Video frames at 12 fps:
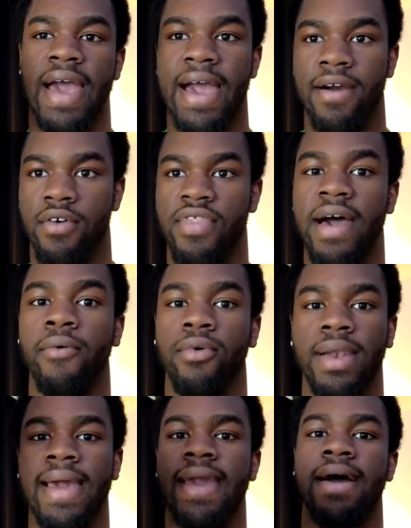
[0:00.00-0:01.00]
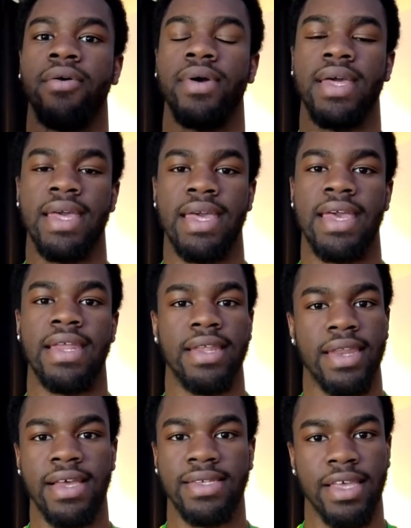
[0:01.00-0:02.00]
how that will lay out in
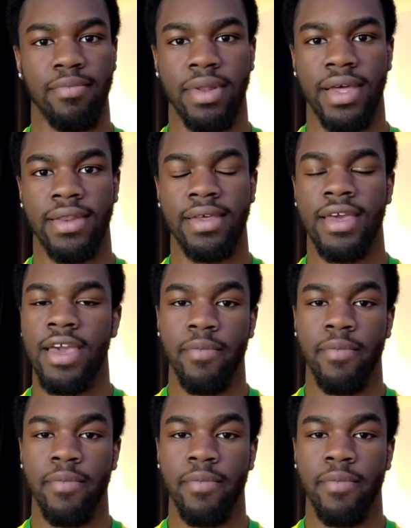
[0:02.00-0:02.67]
an essay plan.